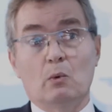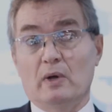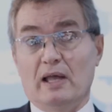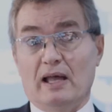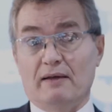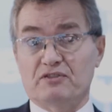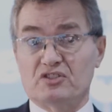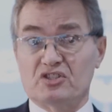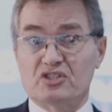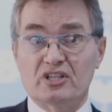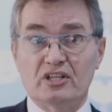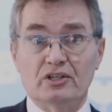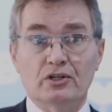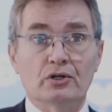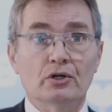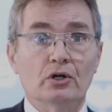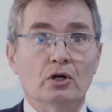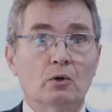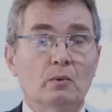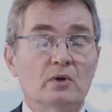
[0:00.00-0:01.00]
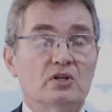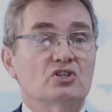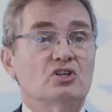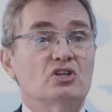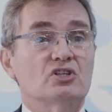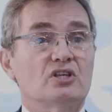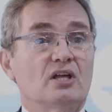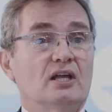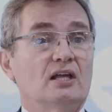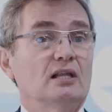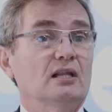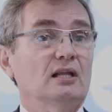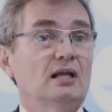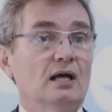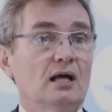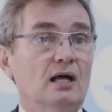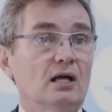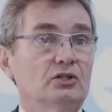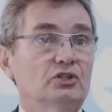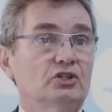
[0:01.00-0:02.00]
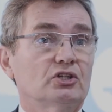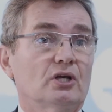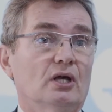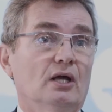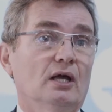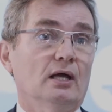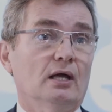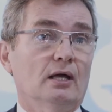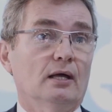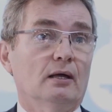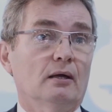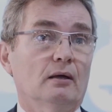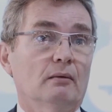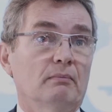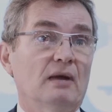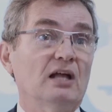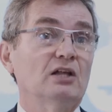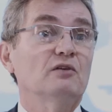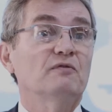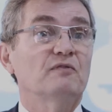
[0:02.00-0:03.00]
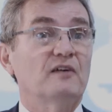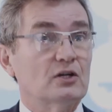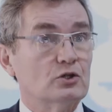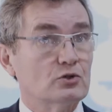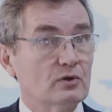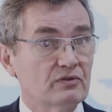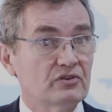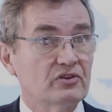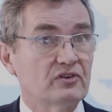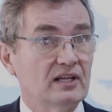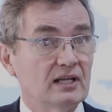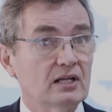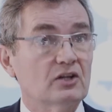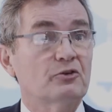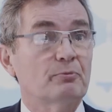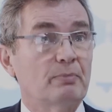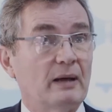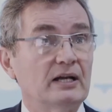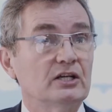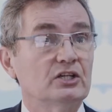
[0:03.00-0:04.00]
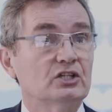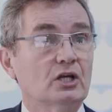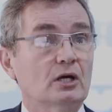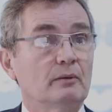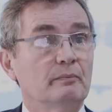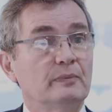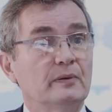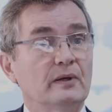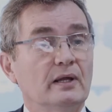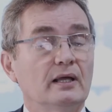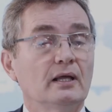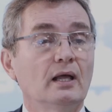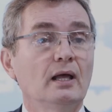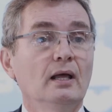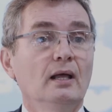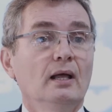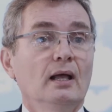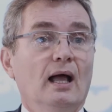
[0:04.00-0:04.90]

We have Sidonor, which is a large manufacturer of steel, a Spanish company,